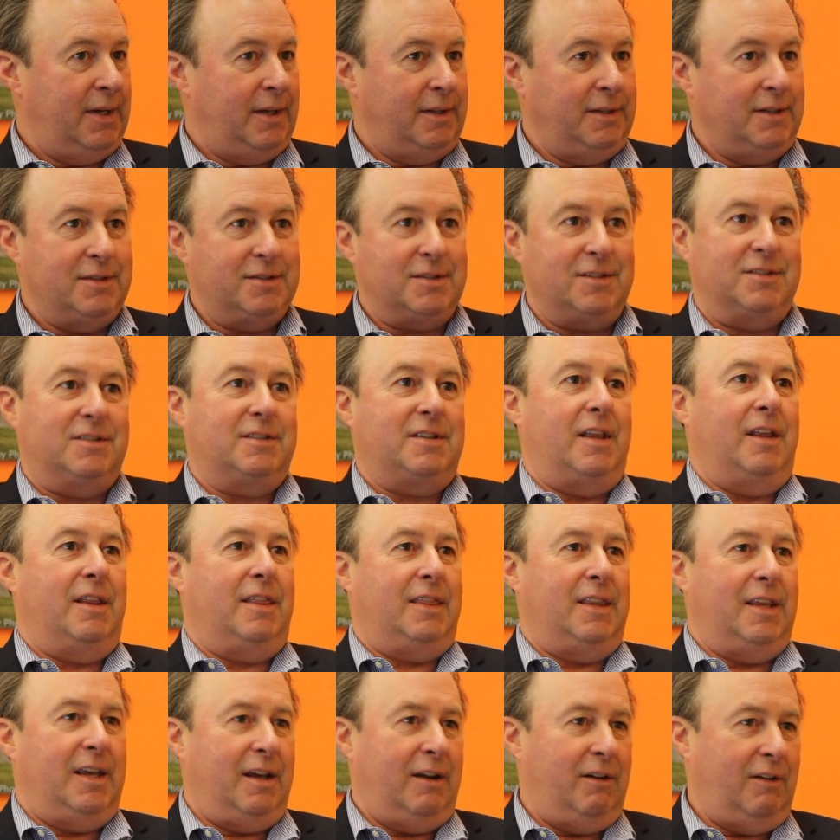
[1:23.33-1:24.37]
This is the
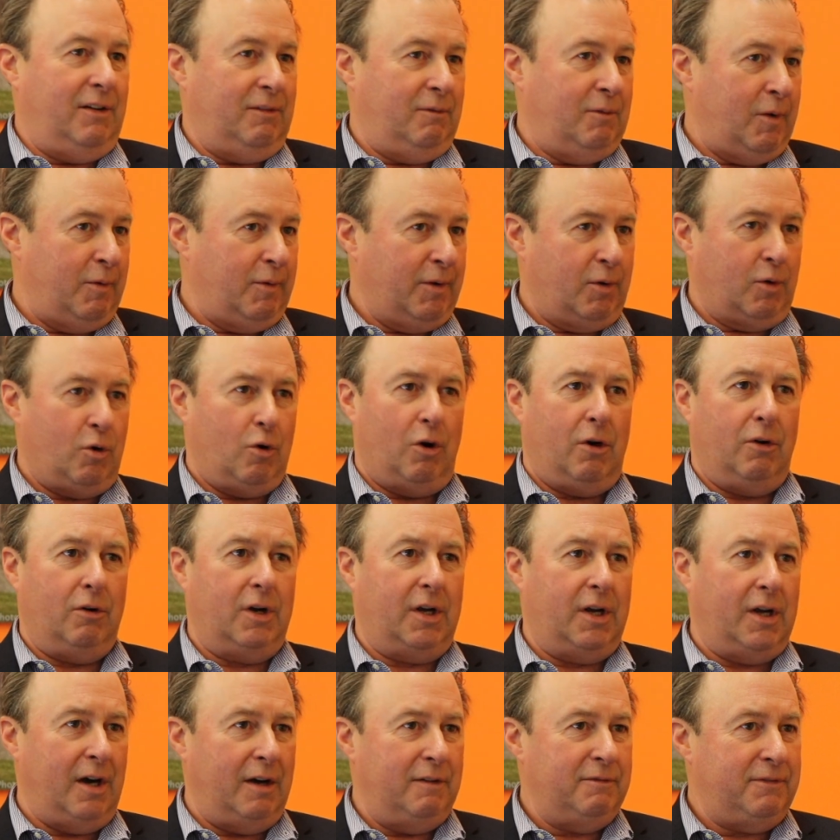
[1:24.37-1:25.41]
thing we call
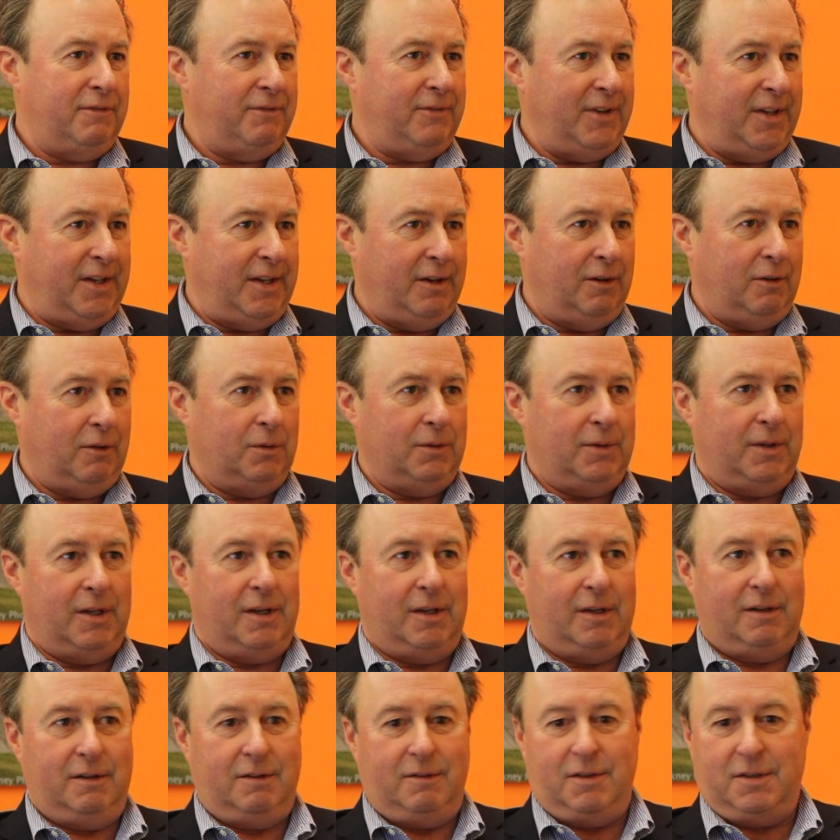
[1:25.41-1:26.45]
gut feel,
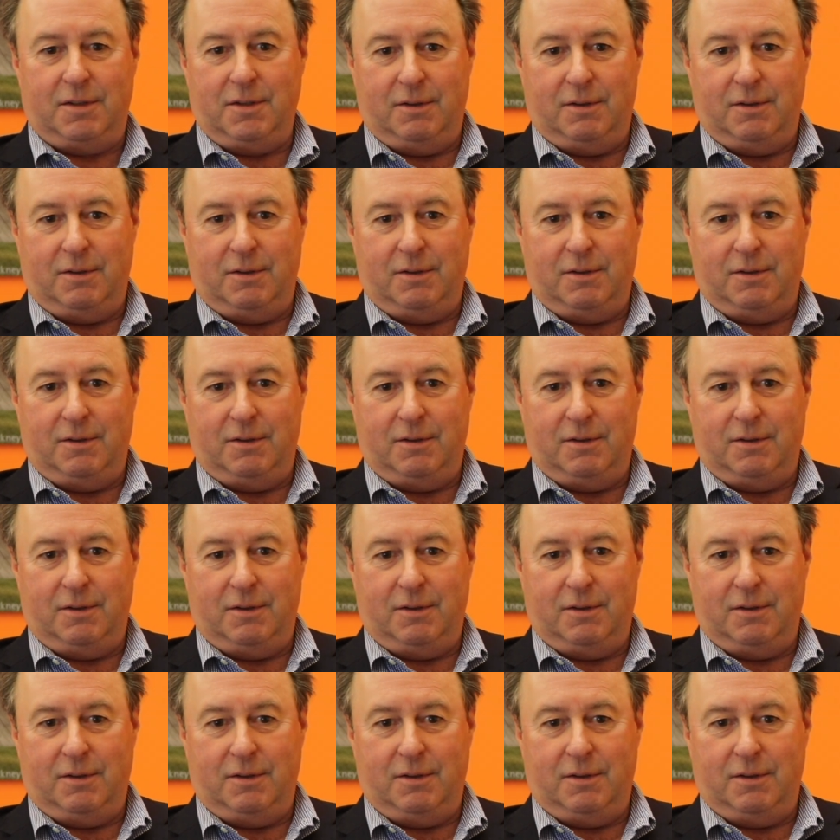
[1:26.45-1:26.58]
that